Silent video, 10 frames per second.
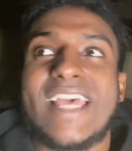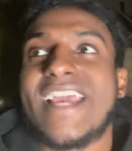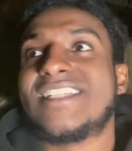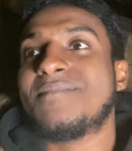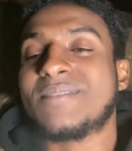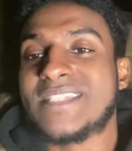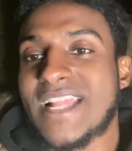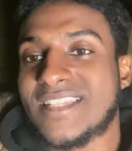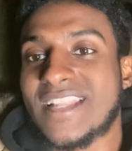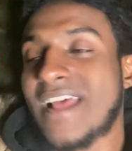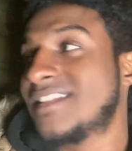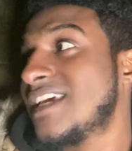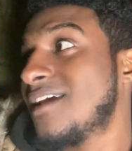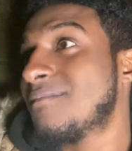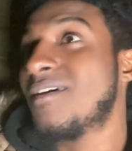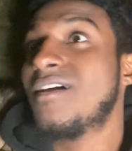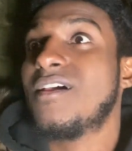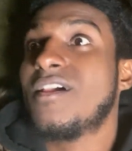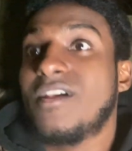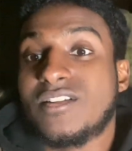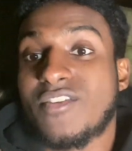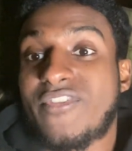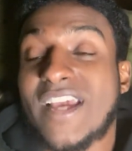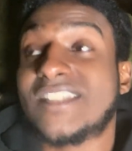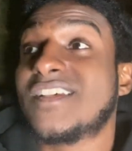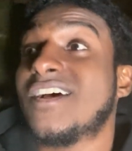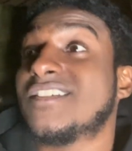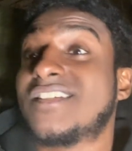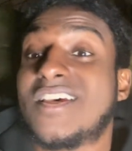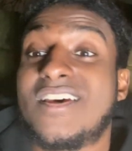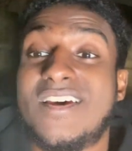80% of their team to face us,